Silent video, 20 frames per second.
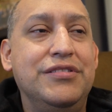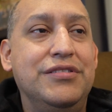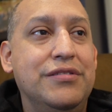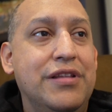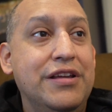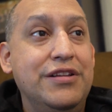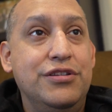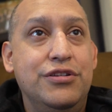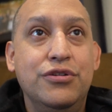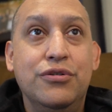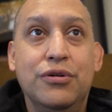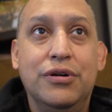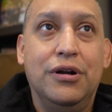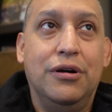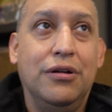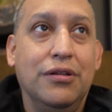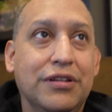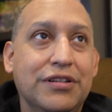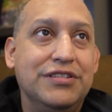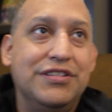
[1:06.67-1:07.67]
They do it
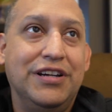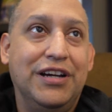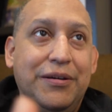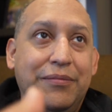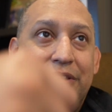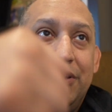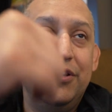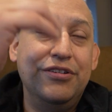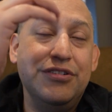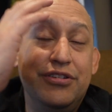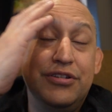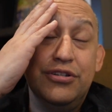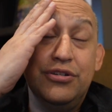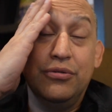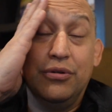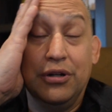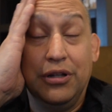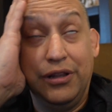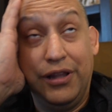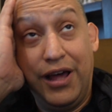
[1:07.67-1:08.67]
all the time. They used to do
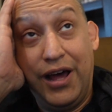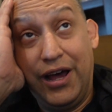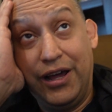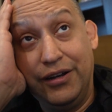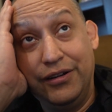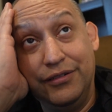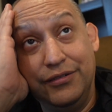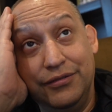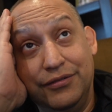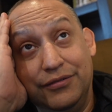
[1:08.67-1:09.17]
it a lot.